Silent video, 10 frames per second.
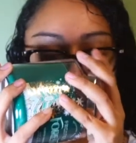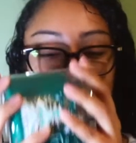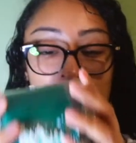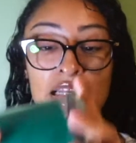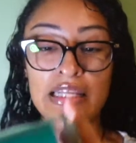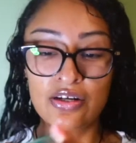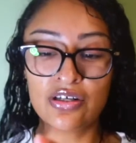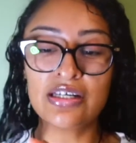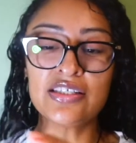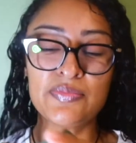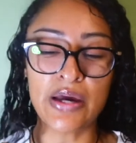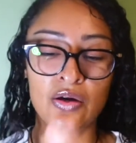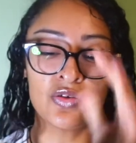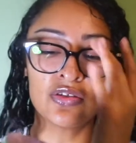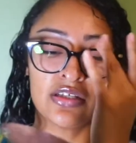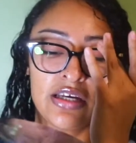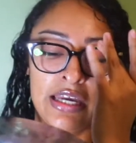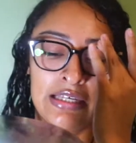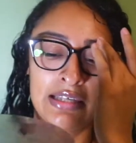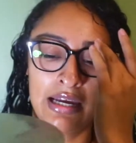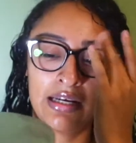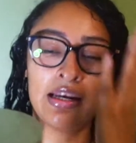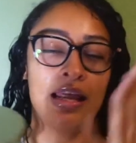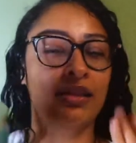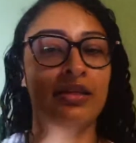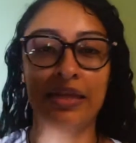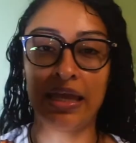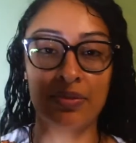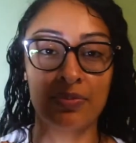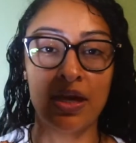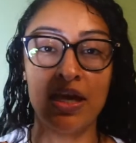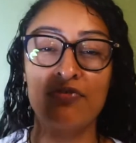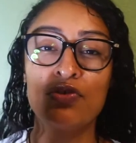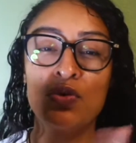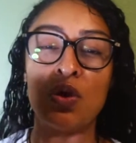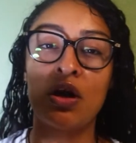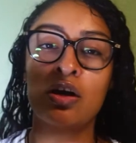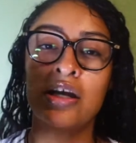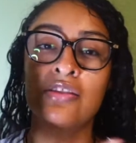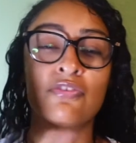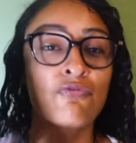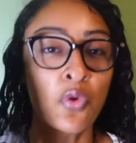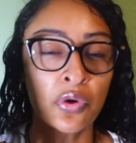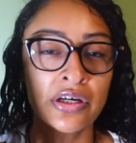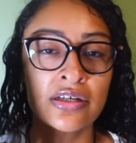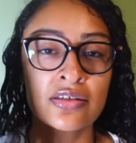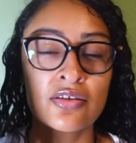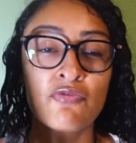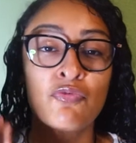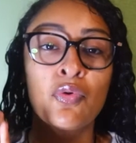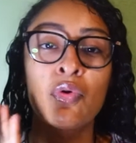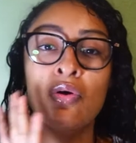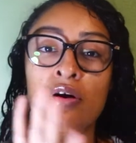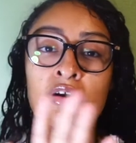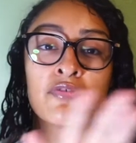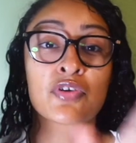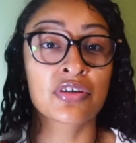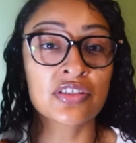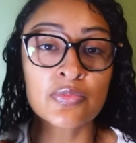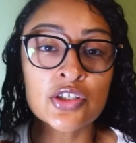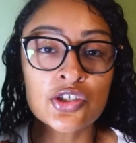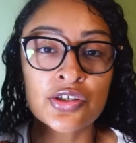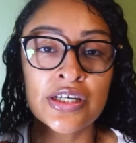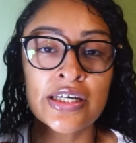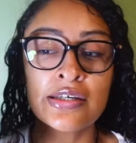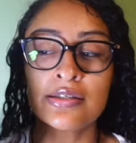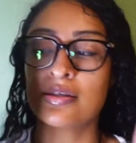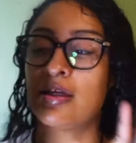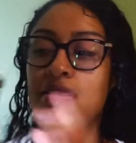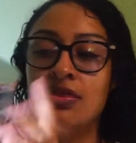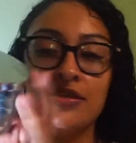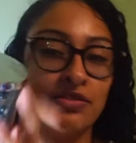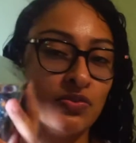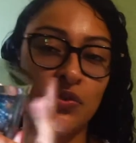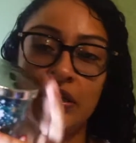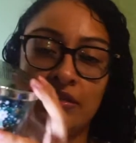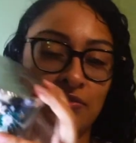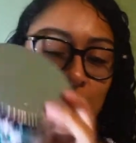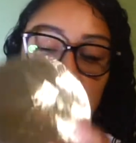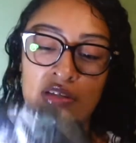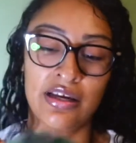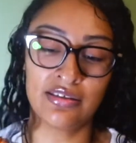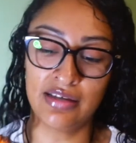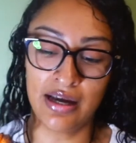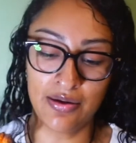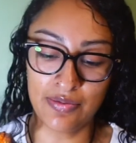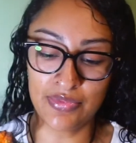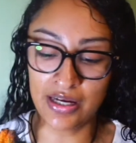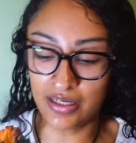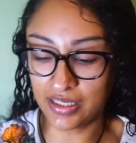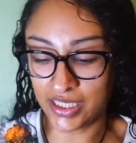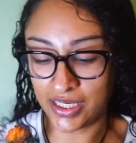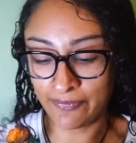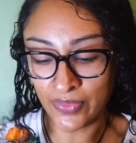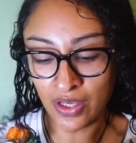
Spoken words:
It literally smells exactly like the name. If you are in a forest full of Christmas trees, this is what that smells like. I am not kidding.